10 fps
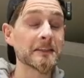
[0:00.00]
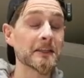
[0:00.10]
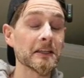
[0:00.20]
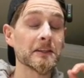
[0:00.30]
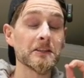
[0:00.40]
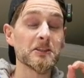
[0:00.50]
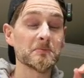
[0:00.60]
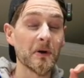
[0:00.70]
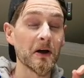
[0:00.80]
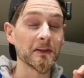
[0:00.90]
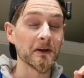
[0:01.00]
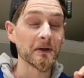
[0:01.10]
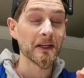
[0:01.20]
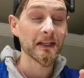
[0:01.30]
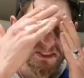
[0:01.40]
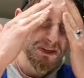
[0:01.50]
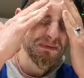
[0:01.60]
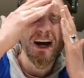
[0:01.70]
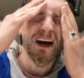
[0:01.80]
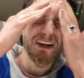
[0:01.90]
is hitting the spot though. Dream
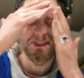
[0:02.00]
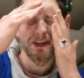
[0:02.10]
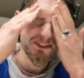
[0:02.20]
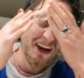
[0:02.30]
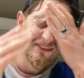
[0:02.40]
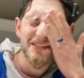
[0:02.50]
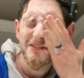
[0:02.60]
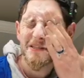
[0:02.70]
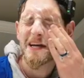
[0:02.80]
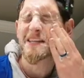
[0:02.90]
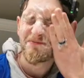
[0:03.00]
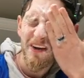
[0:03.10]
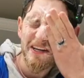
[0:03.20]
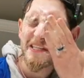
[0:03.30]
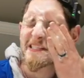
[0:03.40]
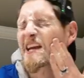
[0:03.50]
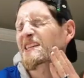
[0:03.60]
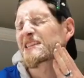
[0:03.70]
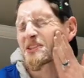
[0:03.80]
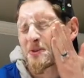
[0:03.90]
car. So I drive a, a, very
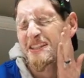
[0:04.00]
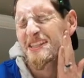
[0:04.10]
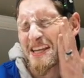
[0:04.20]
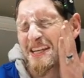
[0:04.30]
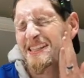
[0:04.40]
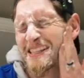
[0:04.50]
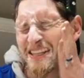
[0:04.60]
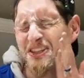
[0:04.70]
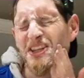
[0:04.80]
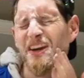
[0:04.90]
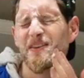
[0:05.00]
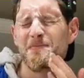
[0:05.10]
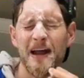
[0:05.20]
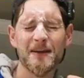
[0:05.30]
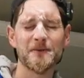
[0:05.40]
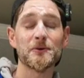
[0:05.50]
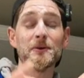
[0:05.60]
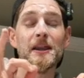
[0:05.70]
sexy 2016 Chevy Malibu